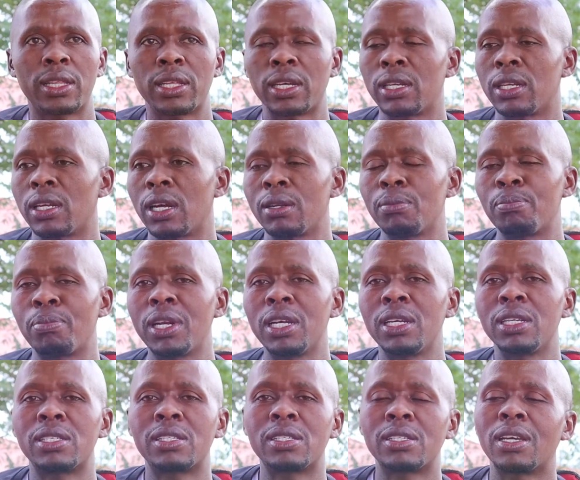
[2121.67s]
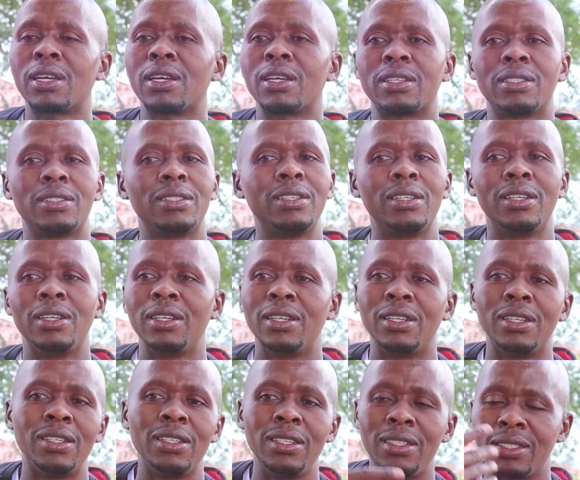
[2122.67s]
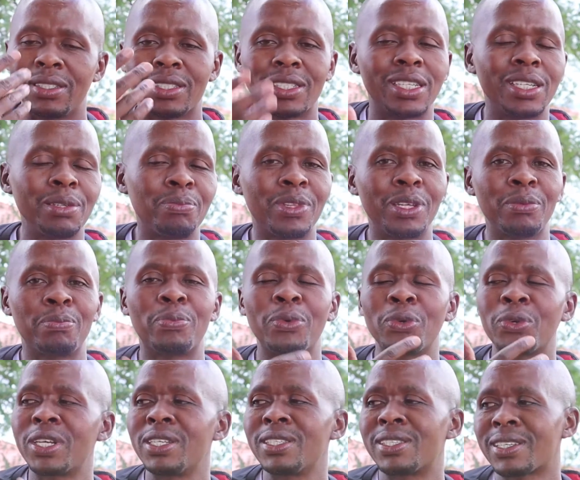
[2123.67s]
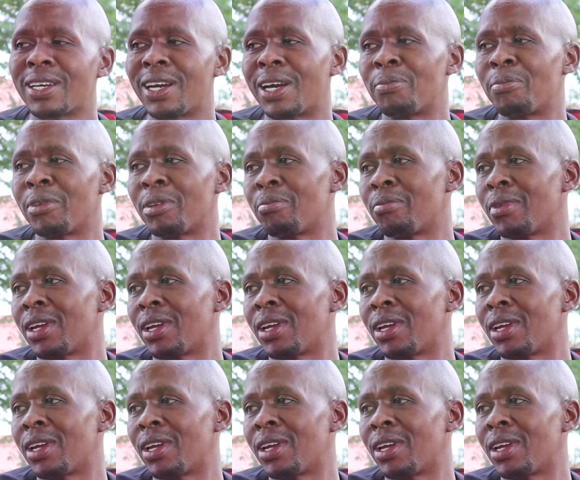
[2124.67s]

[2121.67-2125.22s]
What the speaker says: and please keep the bookings coming, man.